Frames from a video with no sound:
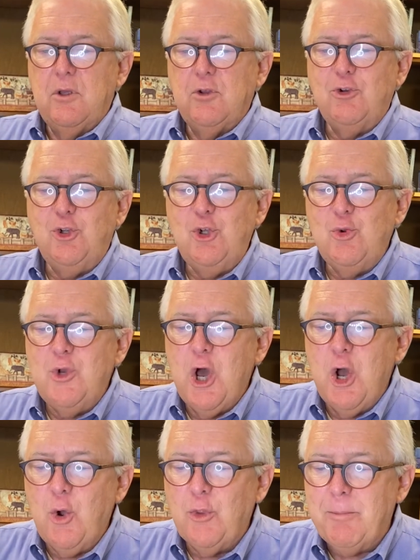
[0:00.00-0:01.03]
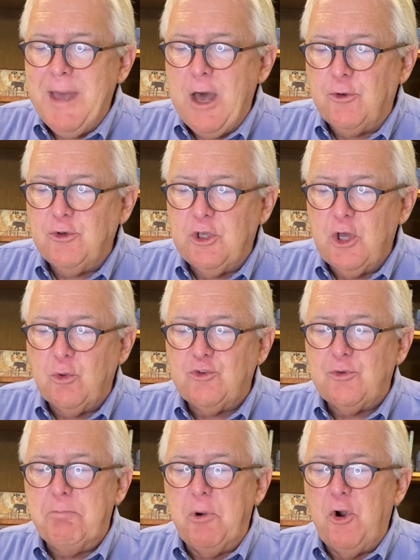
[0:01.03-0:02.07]
Do you know the mountain goat's
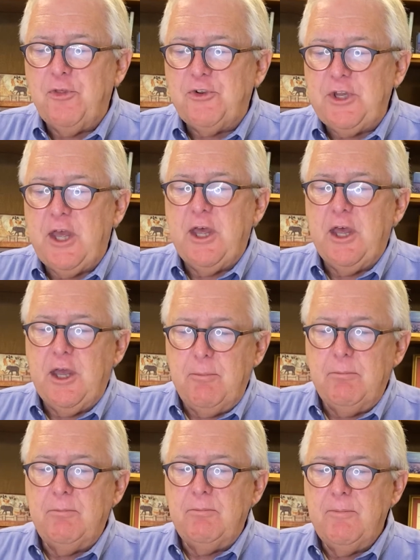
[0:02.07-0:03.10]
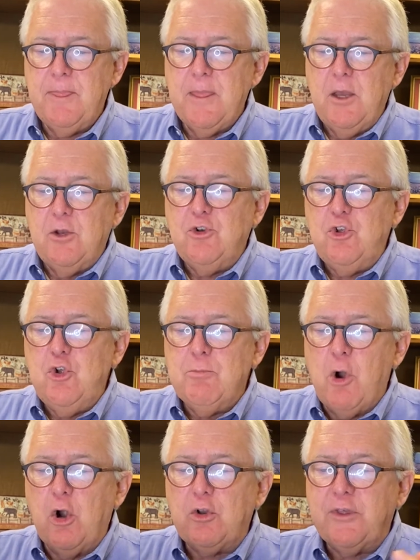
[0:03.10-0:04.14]
birth time? Do you
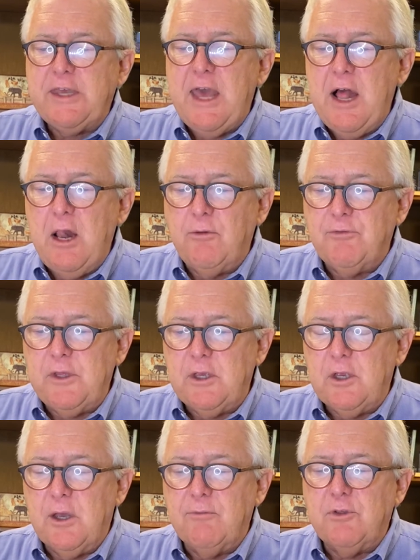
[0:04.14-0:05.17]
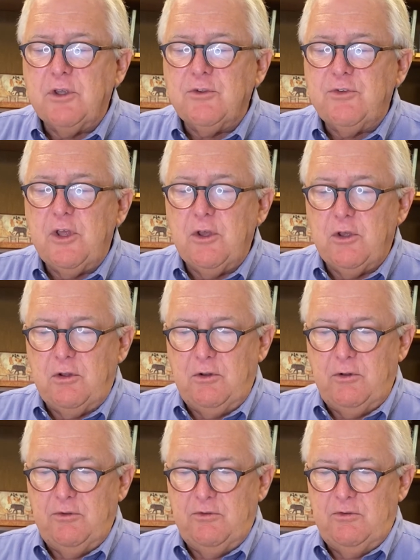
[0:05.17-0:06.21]
mark the calving of the
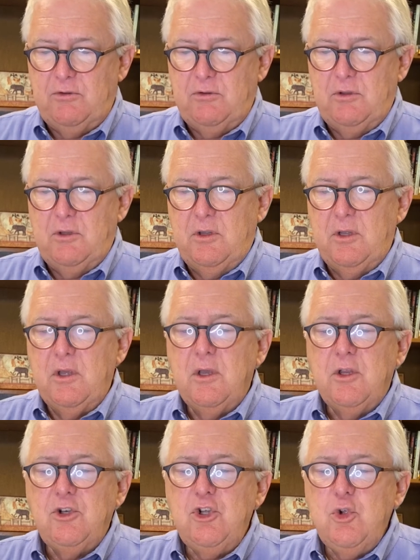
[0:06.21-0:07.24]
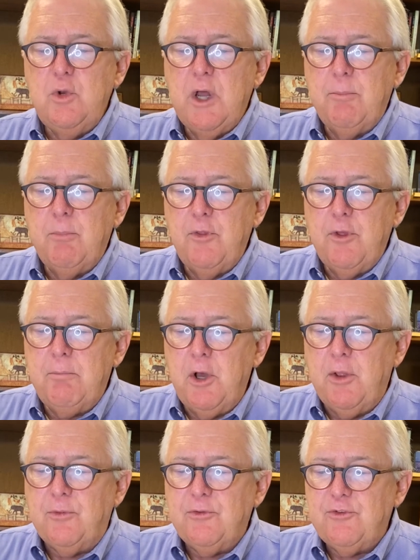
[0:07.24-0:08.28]
gazelles? Do you number the
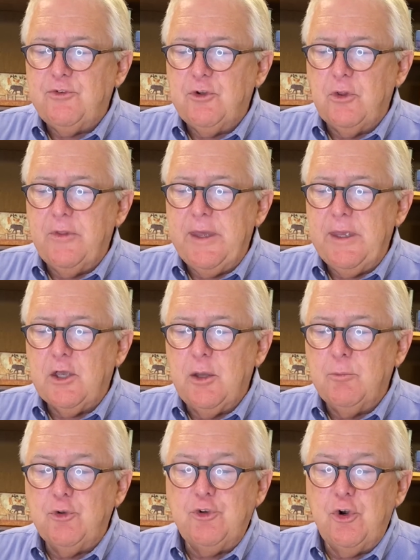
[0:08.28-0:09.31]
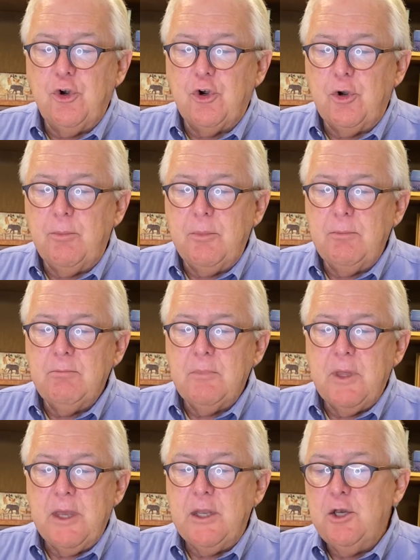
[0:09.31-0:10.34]
months till they come to term
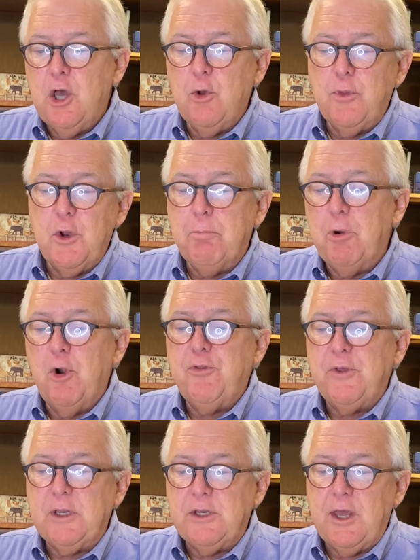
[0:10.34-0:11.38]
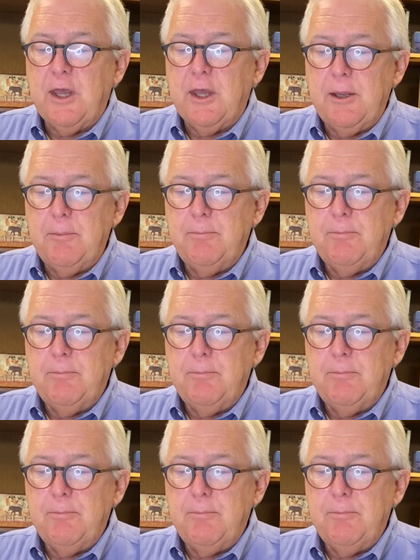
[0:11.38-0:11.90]
and know their birthing time?